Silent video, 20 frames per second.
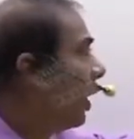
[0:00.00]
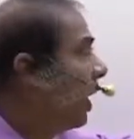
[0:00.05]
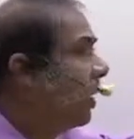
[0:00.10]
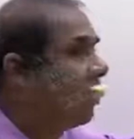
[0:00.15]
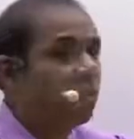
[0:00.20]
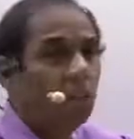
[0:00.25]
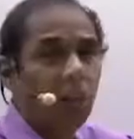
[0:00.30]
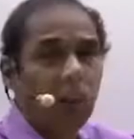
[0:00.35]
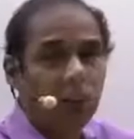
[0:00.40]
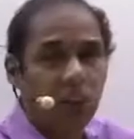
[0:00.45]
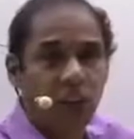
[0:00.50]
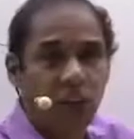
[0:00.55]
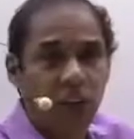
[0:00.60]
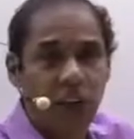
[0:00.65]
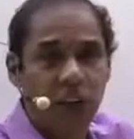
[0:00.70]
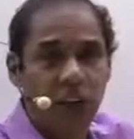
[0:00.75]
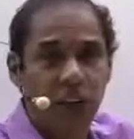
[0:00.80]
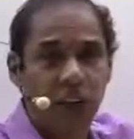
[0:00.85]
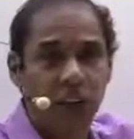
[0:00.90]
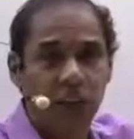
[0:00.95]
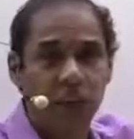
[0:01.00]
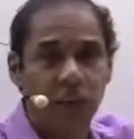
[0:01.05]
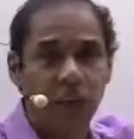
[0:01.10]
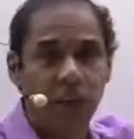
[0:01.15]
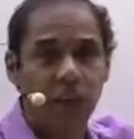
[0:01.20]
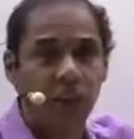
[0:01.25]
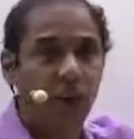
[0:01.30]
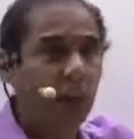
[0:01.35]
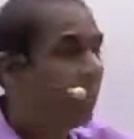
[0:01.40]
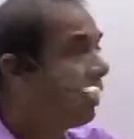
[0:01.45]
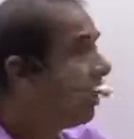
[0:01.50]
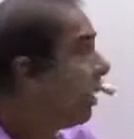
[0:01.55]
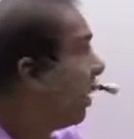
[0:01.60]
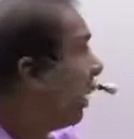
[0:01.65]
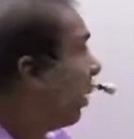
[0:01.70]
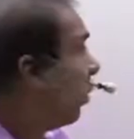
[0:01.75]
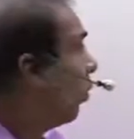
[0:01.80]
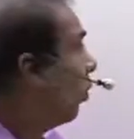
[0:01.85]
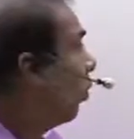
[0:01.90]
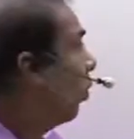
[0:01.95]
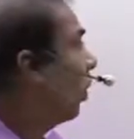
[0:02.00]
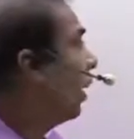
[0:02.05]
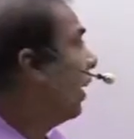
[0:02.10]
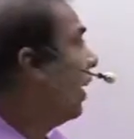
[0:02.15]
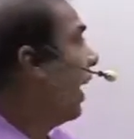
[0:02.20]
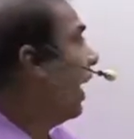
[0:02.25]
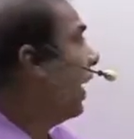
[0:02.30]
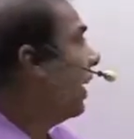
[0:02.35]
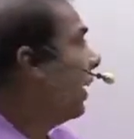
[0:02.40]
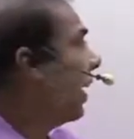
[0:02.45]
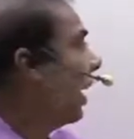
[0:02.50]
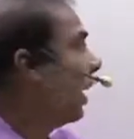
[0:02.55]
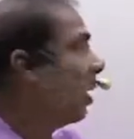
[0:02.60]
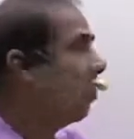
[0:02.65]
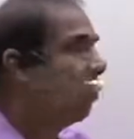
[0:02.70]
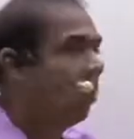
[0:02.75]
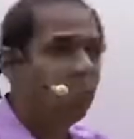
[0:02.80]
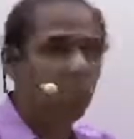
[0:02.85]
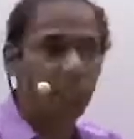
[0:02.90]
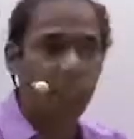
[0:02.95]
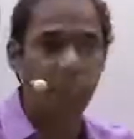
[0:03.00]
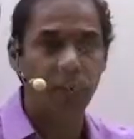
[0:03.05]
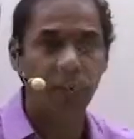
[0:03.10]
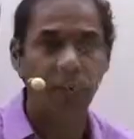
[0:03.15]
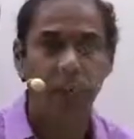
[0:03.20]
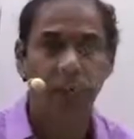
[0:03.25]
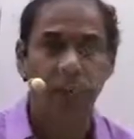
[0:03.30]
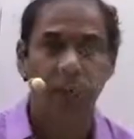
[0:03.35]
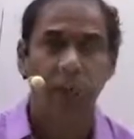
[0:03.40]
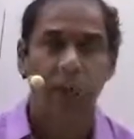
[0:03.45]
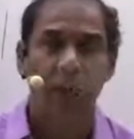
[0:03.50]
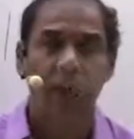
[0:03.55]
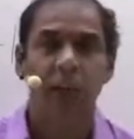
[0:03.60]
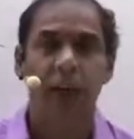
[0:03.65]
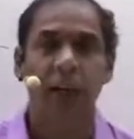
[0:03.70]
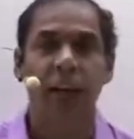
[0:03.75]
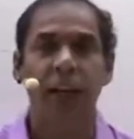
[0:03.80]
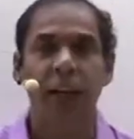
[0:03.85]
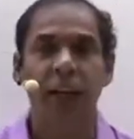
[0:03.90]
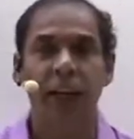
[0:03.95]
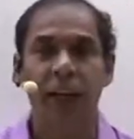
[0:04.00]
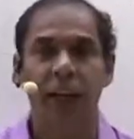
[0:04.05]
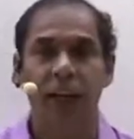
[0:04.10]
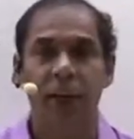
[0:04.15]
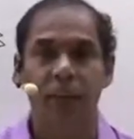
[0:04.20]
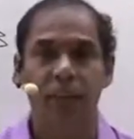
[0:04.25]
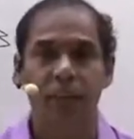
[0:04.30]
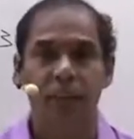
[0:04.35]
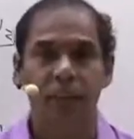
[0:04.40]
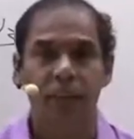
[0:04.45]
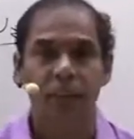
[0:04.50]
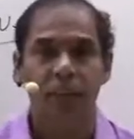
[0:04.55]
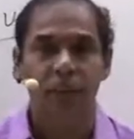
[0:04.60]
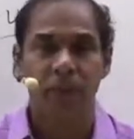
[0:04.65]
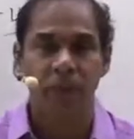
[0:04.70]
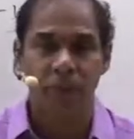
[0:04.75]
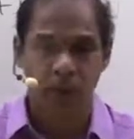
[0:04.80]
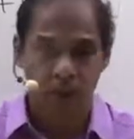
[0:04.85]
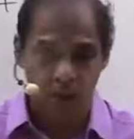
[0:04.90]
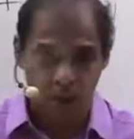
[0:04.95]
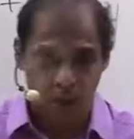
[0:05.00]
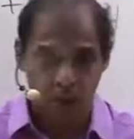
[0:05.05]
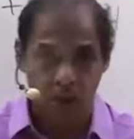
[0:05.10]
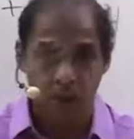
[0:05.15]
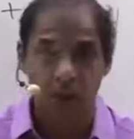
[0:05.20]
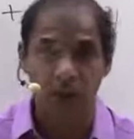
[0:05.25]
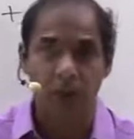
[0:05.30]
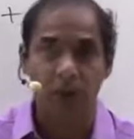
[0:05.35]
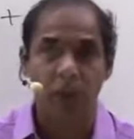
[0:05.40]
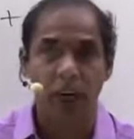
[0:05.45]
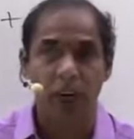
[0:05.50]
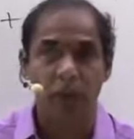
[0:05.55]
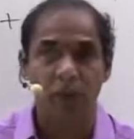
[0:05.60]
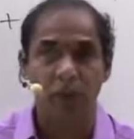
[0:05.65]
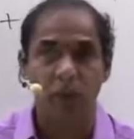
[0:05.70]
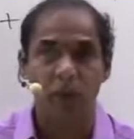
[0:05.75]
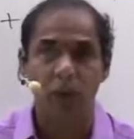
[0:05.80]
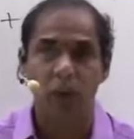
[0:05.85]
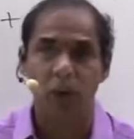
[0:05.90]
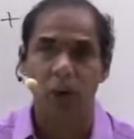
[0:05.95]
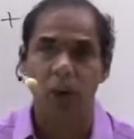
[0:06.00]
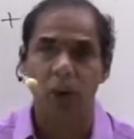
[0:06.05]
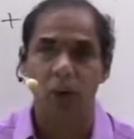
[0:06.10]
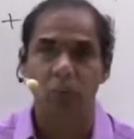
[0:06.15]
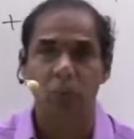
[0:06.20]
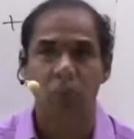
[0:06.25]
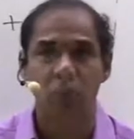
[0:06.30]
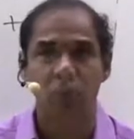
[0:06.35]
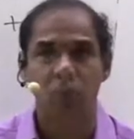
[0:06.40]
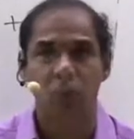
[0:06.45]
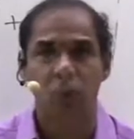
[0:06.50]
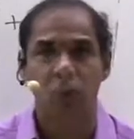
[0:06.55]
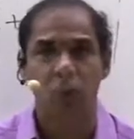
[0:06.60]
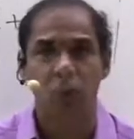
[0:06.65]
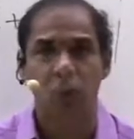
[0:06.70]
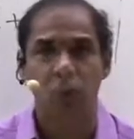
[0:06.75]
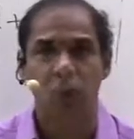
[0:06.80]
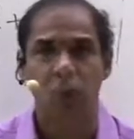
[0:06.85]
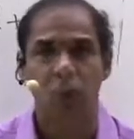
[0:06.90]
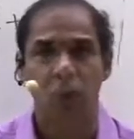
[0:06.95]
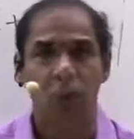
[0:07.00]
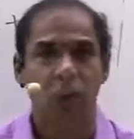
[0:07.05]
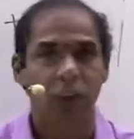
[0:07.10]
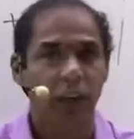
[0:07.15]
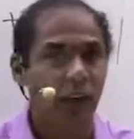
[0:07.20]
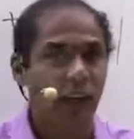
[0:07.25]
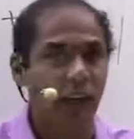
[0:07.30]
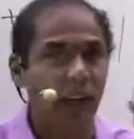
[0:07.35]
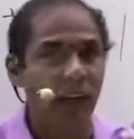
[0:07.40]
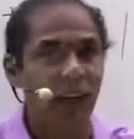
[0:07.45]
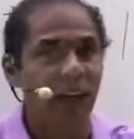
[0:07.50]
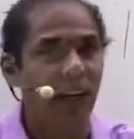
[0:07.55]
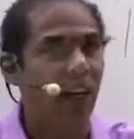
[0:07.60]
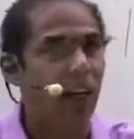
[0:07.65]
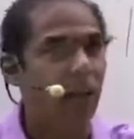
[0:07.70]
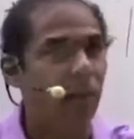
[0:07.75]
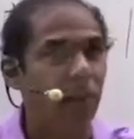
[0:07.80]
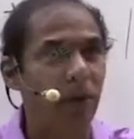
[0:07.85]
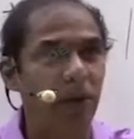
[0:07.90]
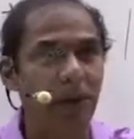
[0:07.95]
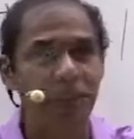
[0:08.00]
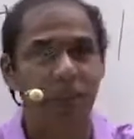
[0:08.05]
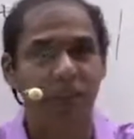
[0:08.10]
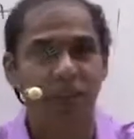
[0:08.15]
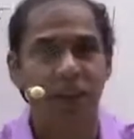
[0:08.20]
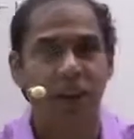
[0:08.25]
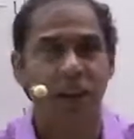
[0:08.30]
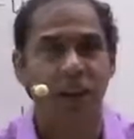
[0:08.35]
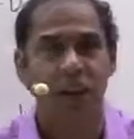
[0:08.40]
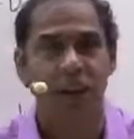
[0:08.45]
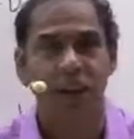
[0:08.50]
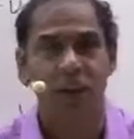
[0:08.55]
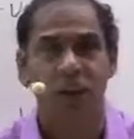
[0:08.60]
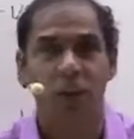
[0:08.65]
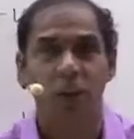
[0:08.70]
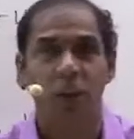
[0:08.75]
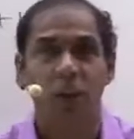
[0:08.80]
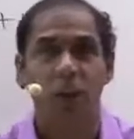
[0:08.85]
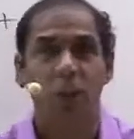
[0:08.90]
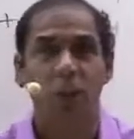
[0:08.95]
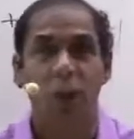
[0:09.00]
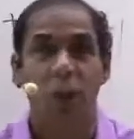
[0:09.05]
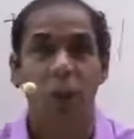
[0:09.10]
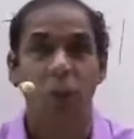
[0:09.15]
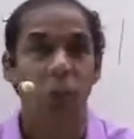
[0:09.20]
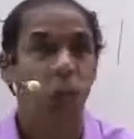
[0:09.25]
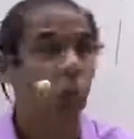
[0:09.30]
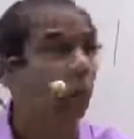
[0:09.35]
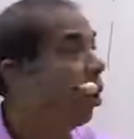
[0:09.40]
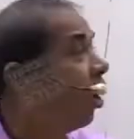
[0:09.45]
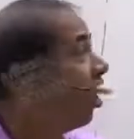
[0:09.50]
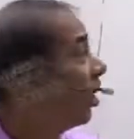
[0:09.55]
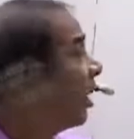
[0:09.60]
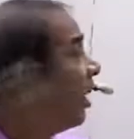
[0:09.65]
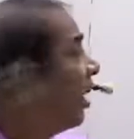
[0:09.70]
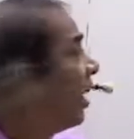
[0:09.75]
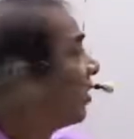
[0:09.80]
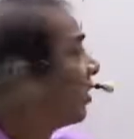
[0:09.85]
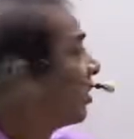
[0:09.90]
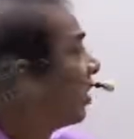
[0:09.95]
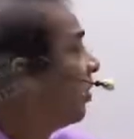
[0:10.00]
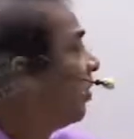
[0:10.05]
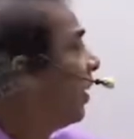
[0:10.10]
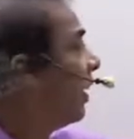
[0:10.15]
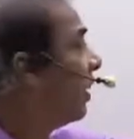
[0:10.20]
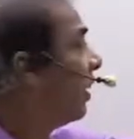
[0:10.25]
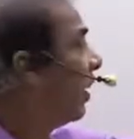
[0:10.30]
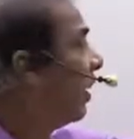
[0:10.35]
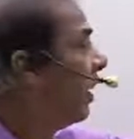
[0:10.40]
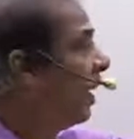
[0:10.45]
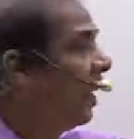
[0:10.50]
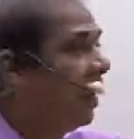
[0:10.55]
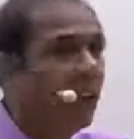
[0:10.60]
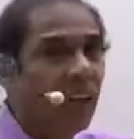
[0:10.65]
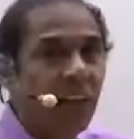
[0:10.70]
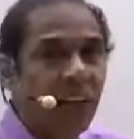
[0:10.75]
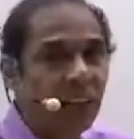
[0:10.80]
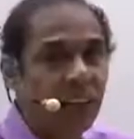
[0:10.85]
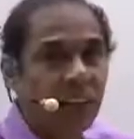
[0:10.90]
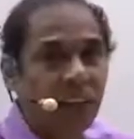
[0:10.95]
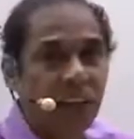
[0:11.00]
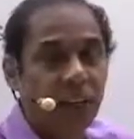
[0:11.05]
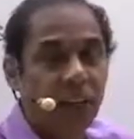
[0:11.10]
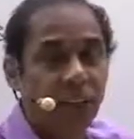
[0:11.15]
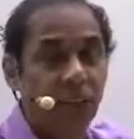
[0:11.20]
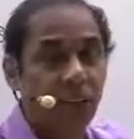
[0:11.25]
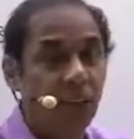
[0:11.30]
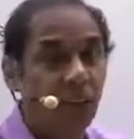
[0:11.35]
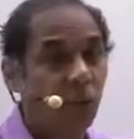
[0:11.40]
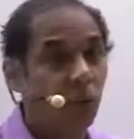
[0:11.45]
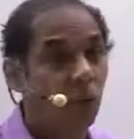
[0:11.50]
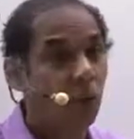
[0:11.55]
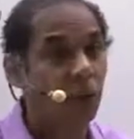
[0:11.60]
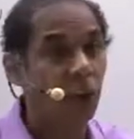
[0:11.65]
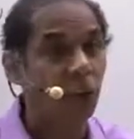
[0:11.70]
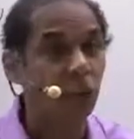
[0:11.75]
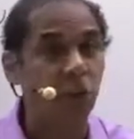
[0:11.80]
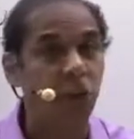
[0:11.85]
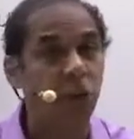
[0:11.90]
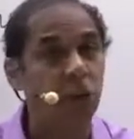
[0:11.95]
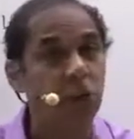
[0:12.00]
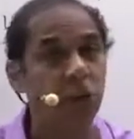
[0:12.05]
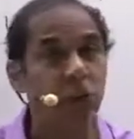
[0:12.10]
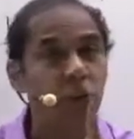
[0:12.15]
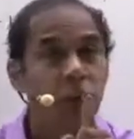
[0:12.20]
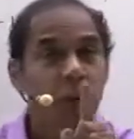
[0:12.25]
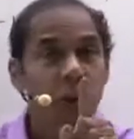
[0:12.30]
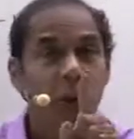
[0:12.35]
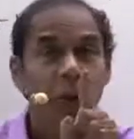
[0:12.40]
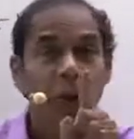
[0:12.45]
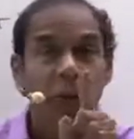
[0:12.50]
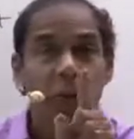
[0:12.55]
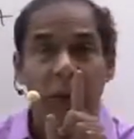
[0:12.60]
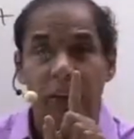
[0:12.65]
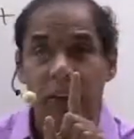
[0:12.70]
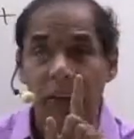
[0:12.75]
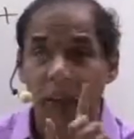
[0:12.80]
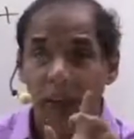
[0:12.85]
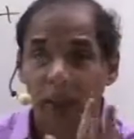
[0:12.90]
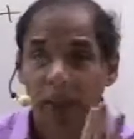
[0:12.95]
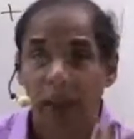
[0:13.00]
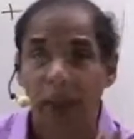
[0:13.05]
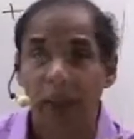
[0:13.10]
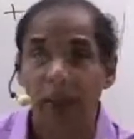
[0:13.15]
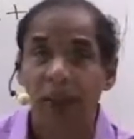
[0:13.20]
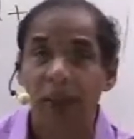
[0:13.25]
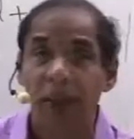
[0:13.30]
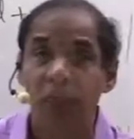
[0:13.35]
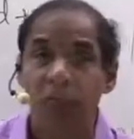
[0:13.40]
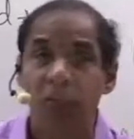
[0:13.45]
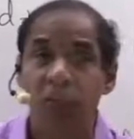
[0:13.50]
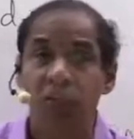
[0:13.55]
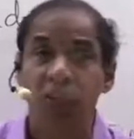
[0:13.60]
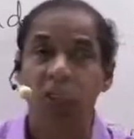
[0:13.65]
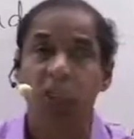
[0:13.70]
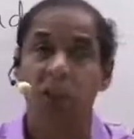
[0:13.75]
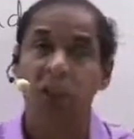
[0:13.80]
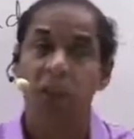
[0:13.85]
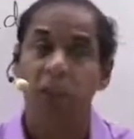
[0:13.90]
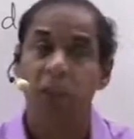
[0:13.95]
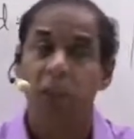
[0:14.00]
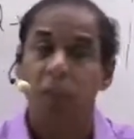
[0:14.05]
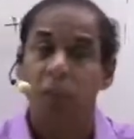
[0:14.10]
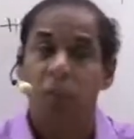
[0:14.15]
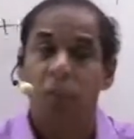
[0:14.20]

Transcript: today is not given here, right? Only 8 a.m. is given. 8 a.m. See, what is the time now? Almost 11 o'clock. 8 a.m. is gone. We have no relation with 8 a.m. What I told you, when the time is specified,